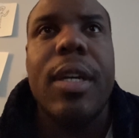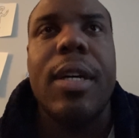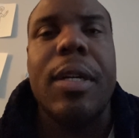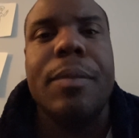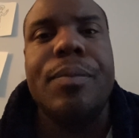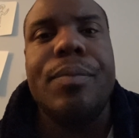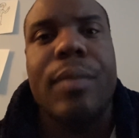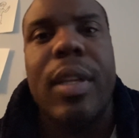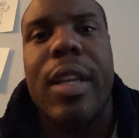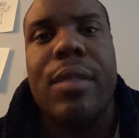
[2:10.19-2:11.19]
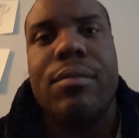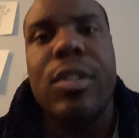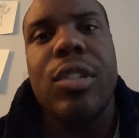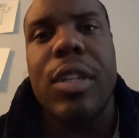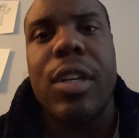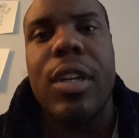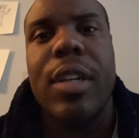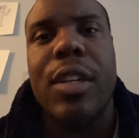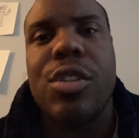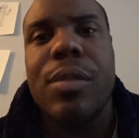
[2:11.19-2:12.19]
and it's in good
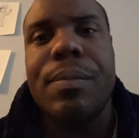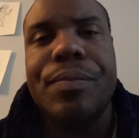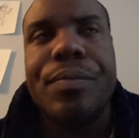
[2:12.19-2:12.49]
condition.